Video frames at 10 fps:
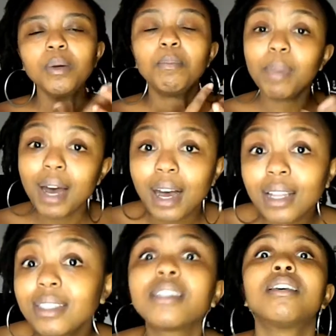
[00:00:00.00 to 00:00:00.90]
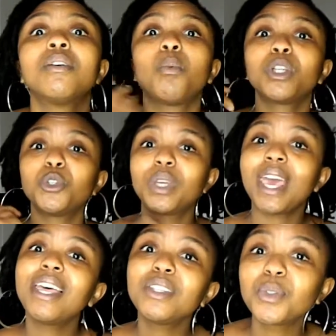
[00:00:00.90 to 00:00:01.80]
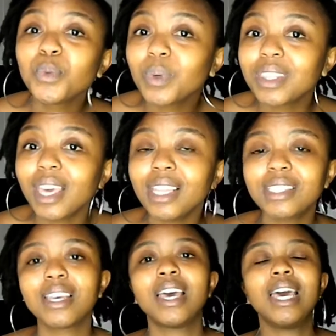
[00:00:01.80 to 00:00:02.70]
But what you can do with that